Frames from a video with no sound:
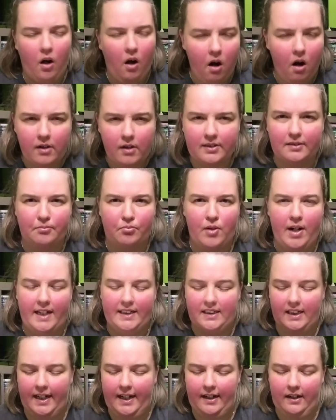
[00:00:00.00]
awesome
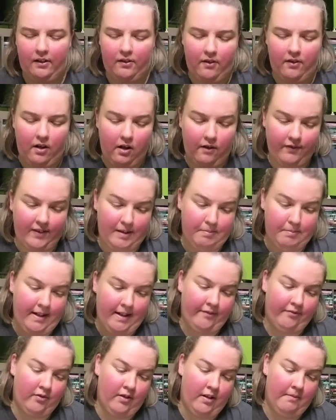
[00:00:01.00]
price he got it off
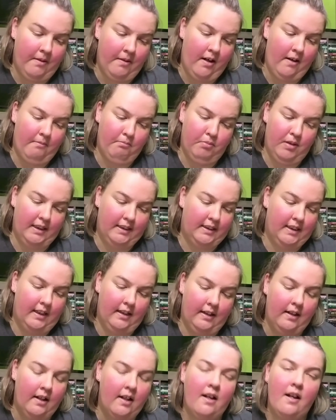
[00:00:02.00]
eBay from. Um, but
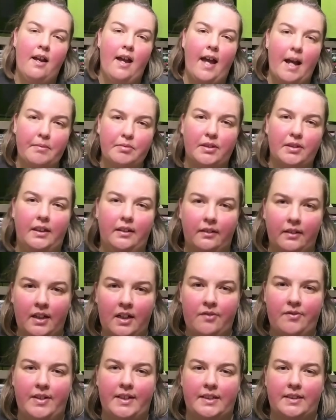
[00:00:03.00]
uh, absolutely
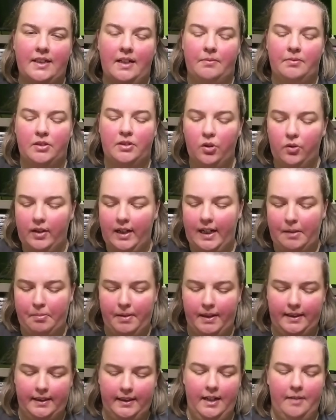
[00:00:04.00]
love this. I'm so glad he
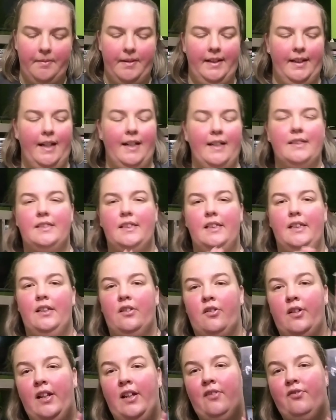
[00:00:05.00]
picked it up. And that is the
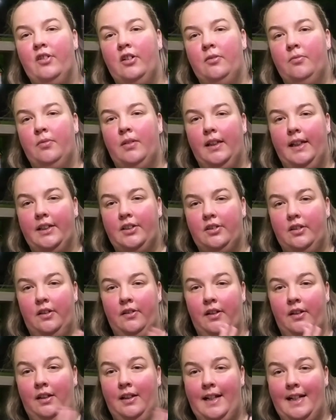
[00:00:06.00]
30 film collection
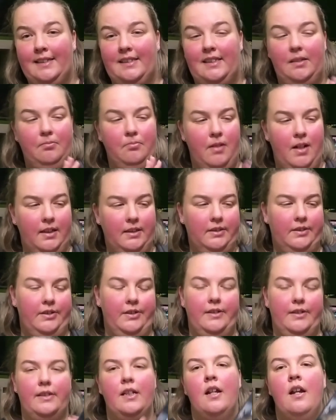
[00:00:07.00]
of the classic
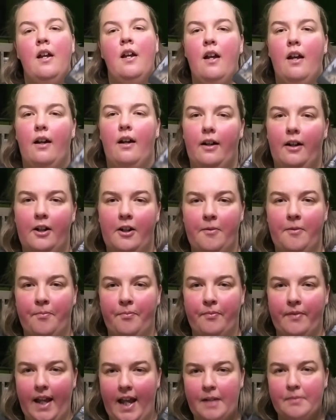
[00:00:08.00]
monsters.
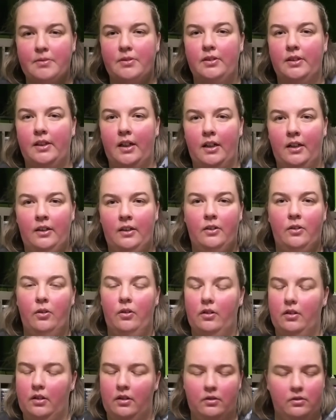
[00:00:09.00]
Um, absolutely, a,
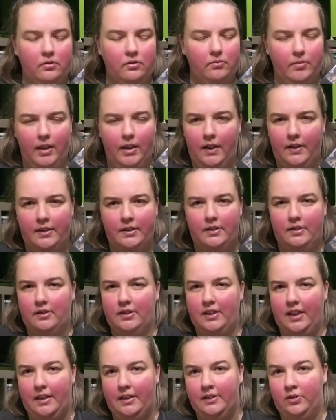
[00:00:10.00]
oh my god, this
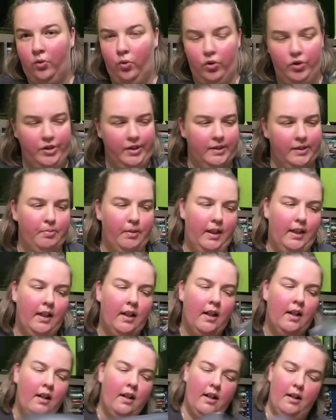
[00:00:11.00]
set is gorgeous. But
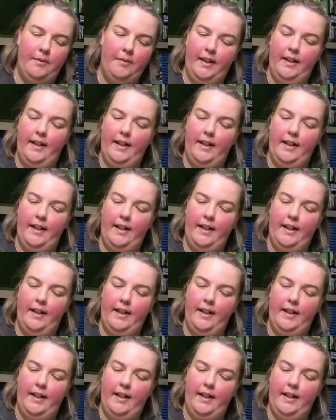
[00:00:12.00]
um, you